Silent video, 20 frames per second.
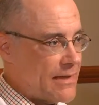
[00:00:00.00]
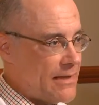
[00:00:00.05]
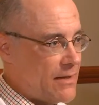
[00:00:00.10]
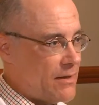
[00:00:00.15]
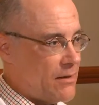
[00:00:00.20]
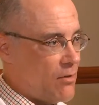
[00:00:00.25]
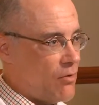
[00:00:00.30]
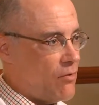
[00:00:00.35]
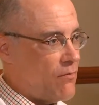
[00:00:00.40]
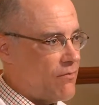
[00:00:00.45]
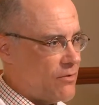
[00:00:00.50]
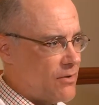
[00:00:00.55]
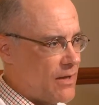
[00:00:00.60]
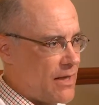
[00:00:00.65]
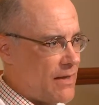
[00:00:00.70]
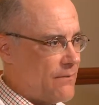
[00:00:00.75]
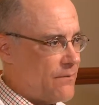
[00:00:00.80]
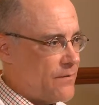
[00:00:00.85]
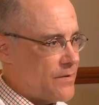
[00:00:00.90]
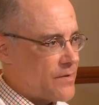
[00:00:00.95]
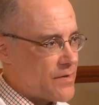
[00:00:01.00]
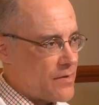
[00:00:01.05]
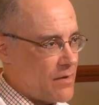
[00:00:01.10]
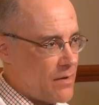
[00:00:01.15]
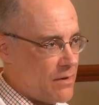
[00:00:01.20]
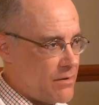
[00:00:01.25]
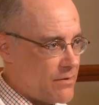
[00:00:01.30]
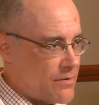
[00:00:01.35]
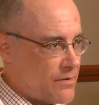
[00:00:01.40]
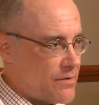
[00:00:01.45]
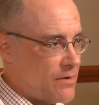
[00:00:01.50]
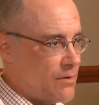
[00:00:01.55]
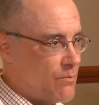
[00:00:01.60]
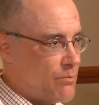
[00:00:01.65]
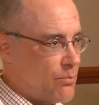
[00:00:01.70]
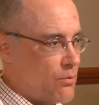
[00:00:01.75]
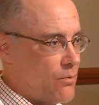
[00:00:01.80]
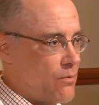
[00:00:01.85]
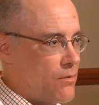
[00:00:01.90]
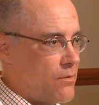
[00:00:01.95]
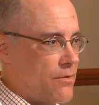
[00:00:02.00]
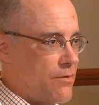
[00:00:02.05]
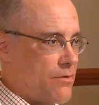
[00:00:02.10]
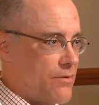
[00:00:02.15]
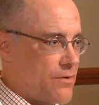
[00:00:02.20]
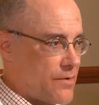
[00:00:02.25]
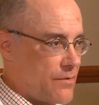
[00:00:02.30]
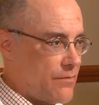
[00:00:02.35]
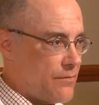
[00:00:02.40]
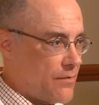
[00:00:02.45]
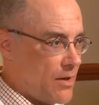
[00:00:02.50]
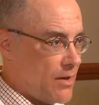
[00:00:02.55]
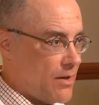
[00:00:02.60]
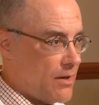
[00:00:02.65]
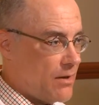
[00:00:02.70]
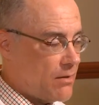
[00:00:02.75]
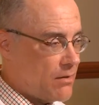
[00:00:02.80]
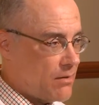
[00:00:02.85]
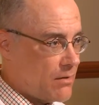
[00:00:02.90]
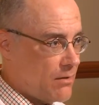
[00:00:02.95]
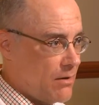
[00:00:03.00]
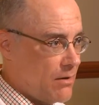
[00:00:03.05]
Can't overemphasize the importance of that.